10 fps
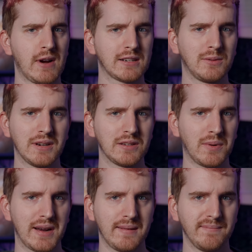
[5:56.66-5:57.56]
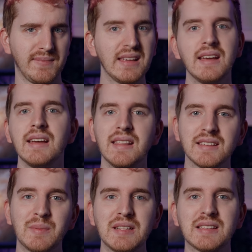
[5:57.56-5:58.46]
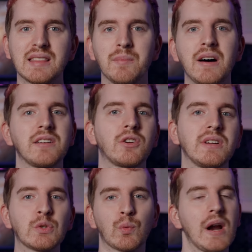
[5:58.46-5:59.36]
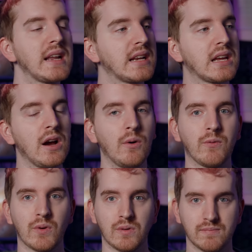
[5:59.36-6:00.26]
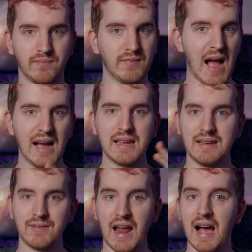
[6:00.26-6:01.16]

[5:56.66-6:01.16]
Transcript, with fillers: Rec 2020. This means that the monitor is ready to go for high, even